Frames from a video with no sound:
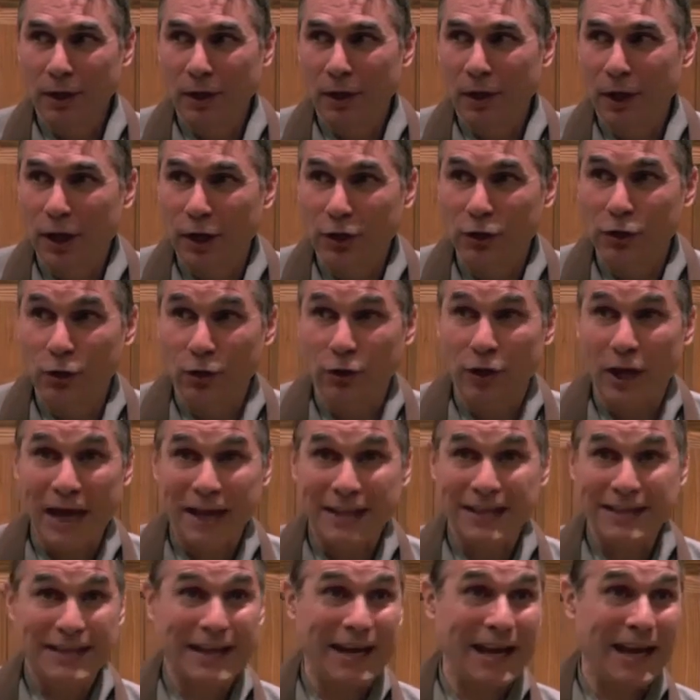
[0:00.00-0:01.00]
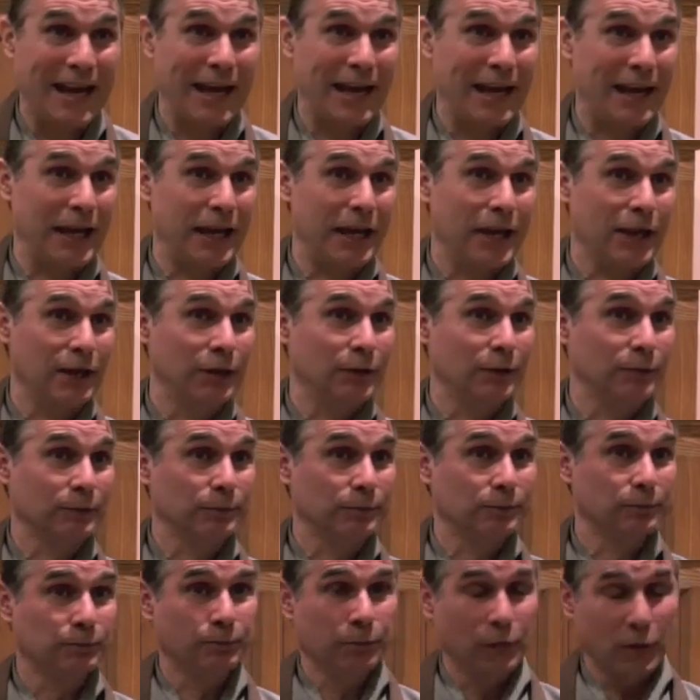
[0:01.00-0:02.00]
And so that day,
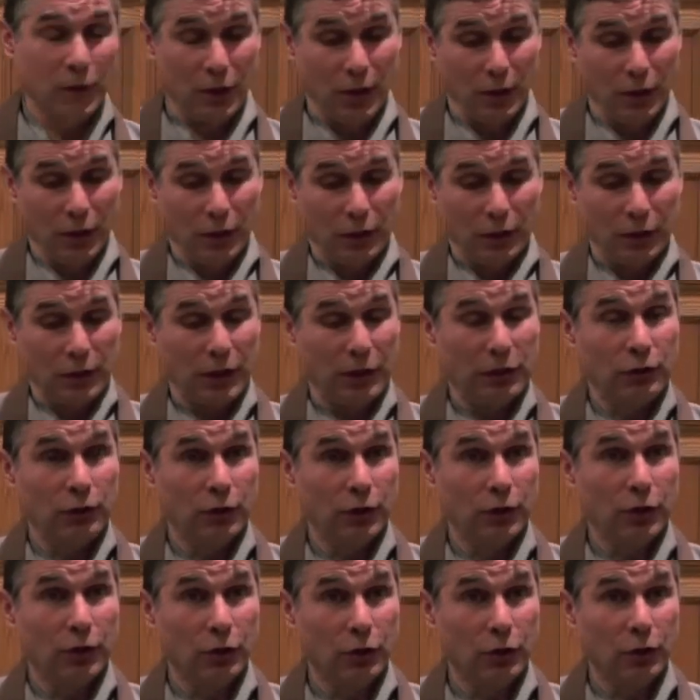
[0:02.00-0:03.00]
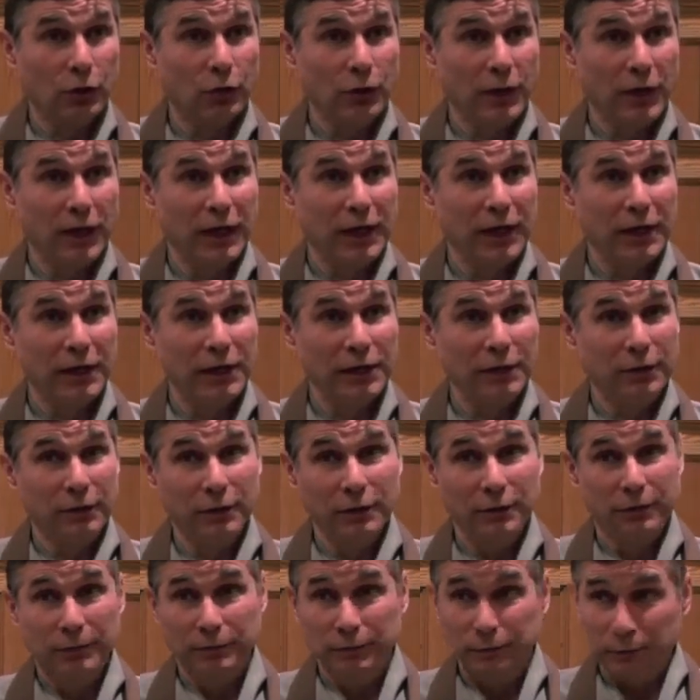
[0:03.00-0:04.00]
they took a crane
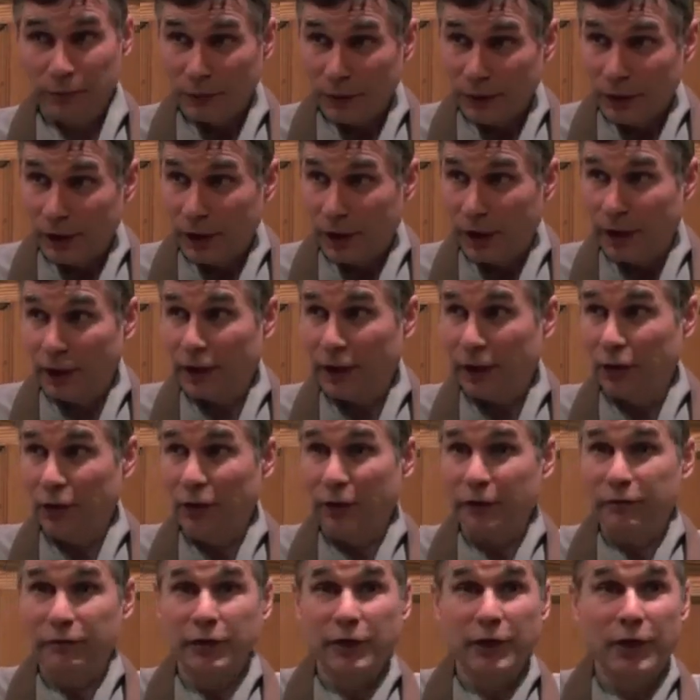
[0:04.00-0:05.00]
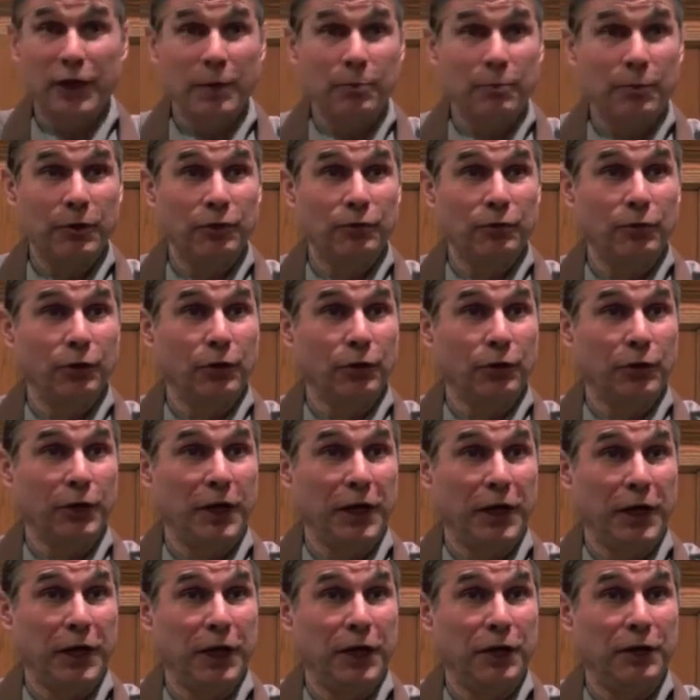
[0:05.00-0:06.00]
and they lifted up his little
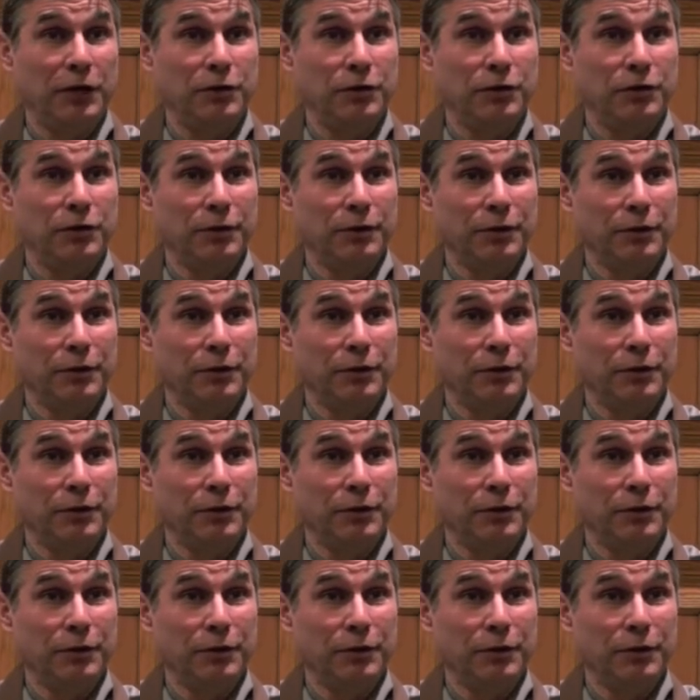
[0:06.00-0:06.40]
cage